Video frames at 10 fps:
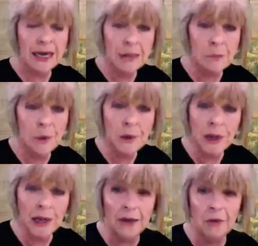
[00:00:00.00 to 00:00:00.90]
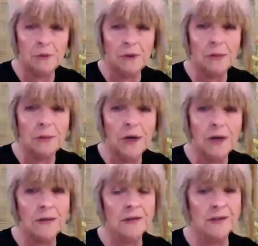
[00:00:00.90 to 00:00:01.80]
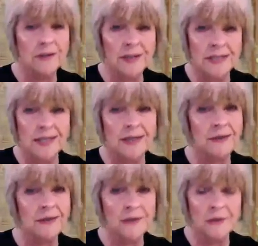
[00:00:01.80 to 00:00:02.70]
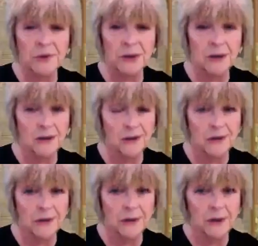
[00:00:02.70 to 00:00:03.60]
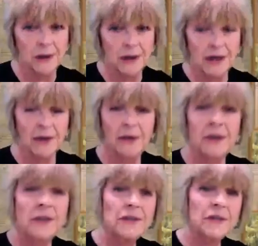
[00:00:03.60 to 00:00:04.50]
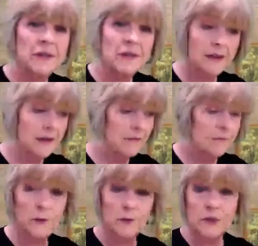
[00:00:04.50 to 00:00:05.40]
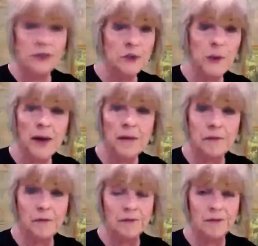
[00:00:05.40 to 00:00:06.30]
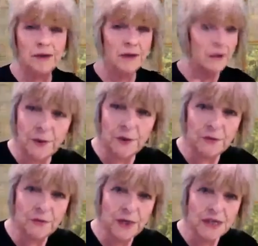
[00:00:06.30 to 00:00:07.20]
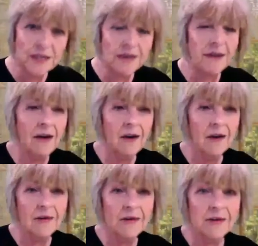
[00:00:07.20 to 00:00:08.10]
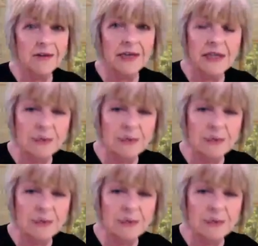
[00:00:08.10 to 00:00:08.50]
It will help you understand your card. And you need to do that for just 12. When you're reading cards,